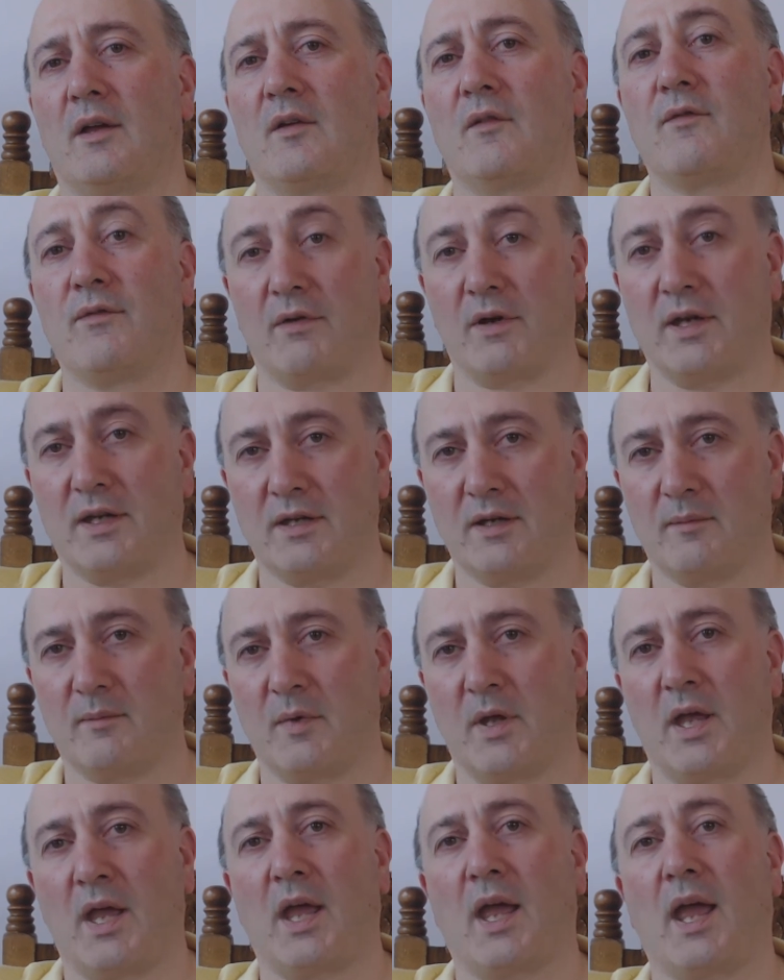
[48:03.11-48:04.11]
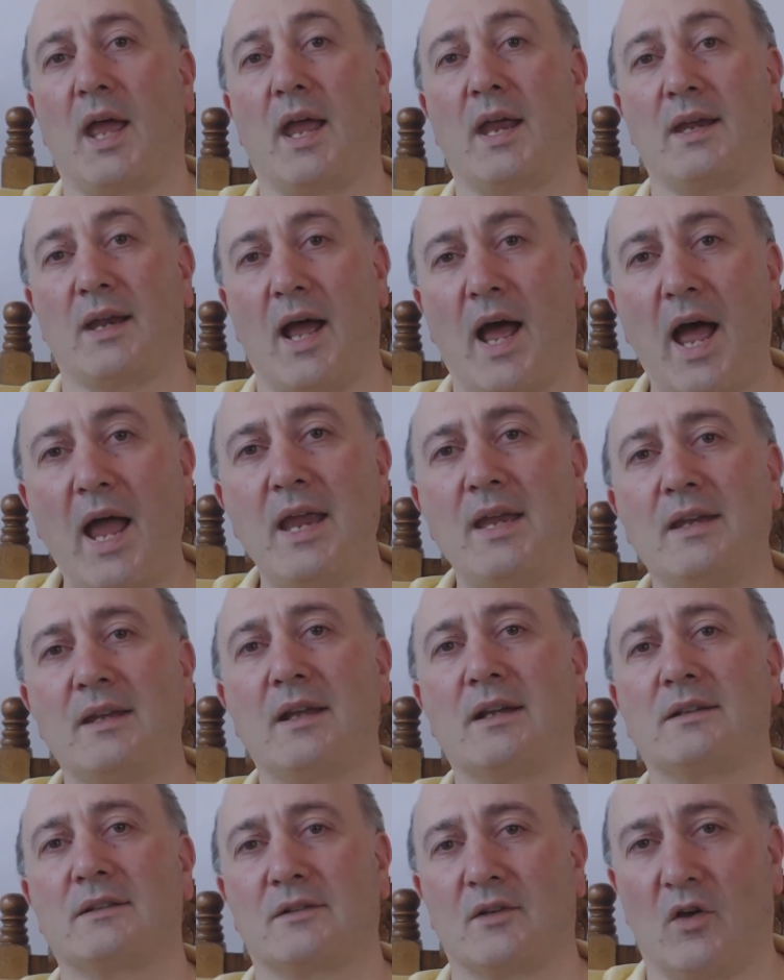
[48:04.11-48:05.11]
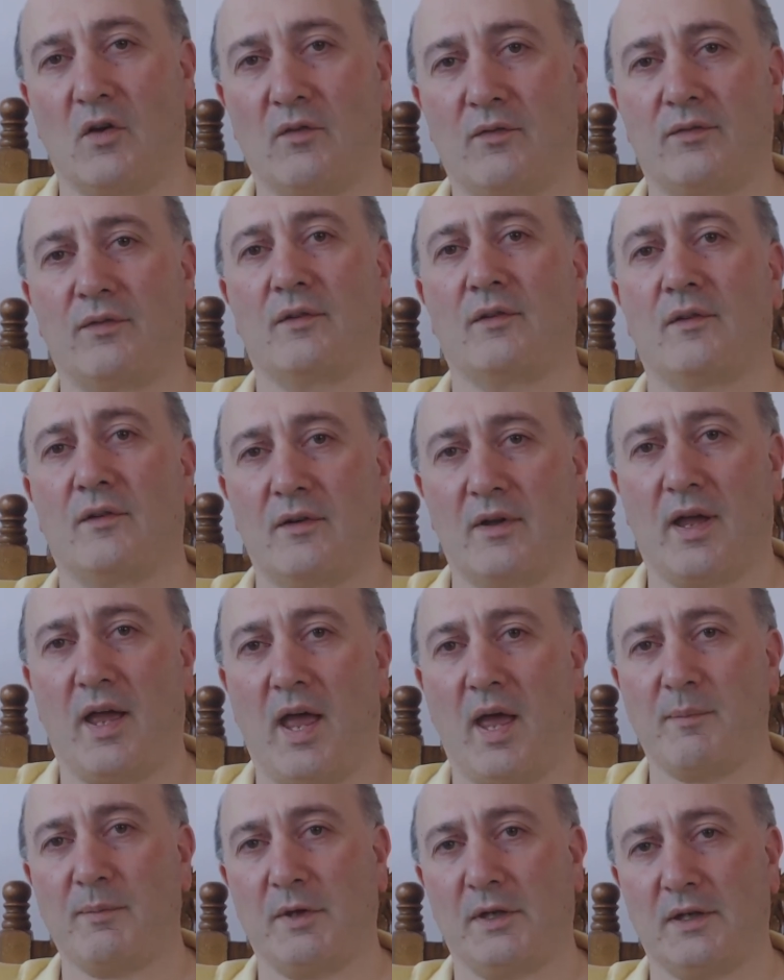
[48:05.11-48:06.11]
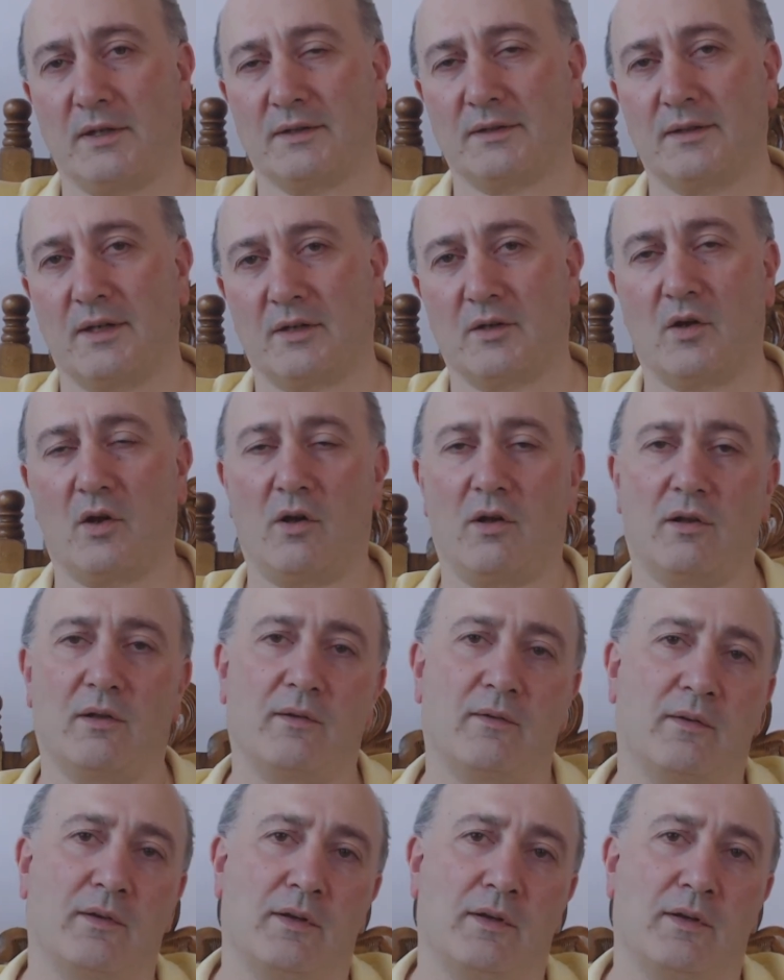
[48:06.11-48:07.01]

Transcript: freedom, and index of happiness at all.